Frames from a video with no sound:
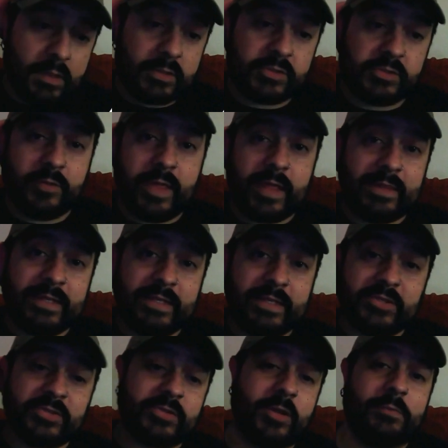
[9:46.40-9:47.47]
So that lead
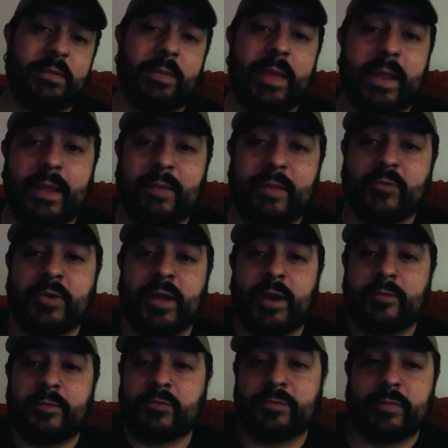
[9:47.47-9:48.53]
just called me back after he got
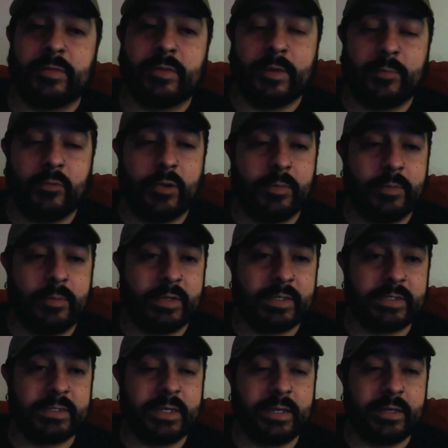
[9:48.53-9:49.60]
up to the
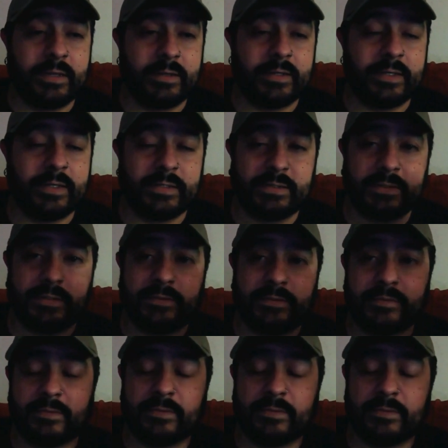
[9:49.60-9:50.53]
appointment, his